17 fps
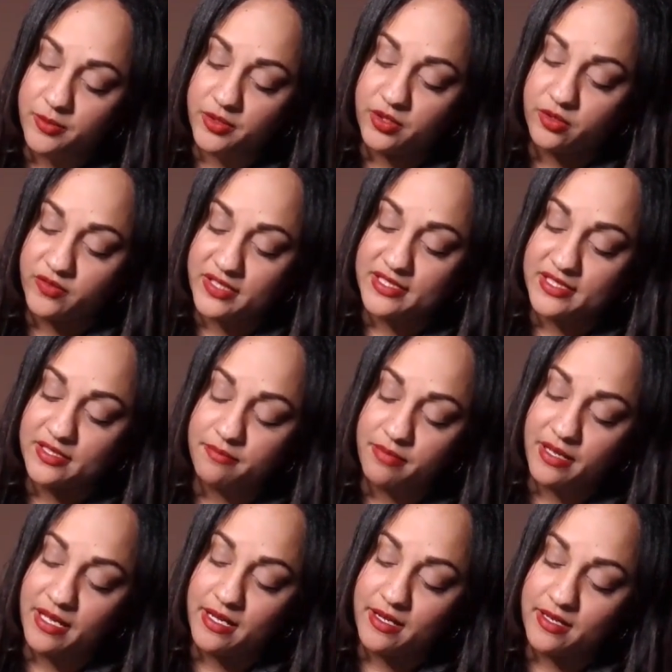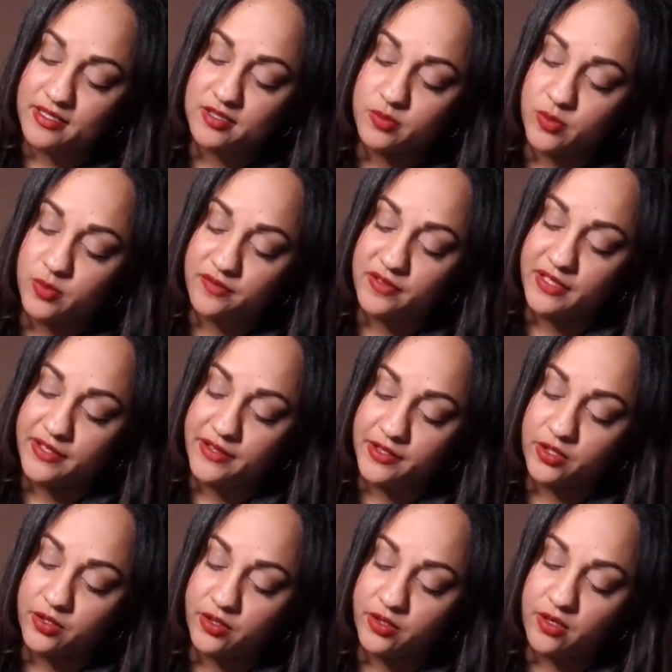in their recent past? What have they
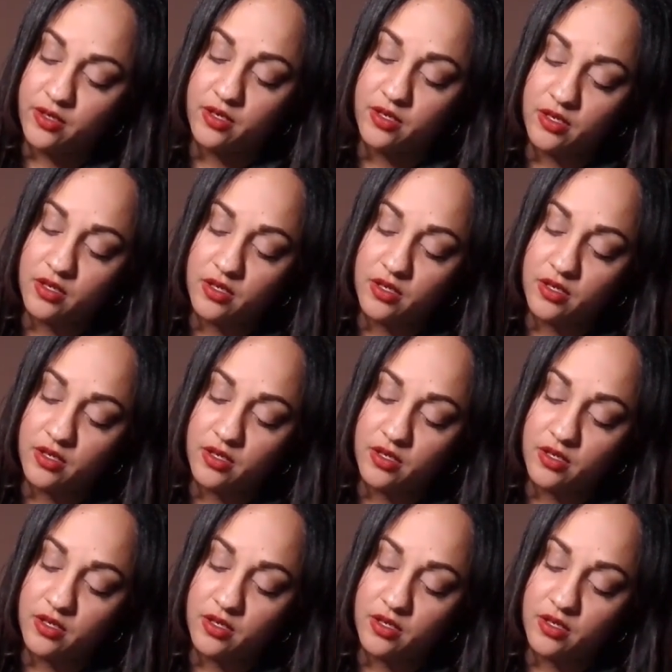learned?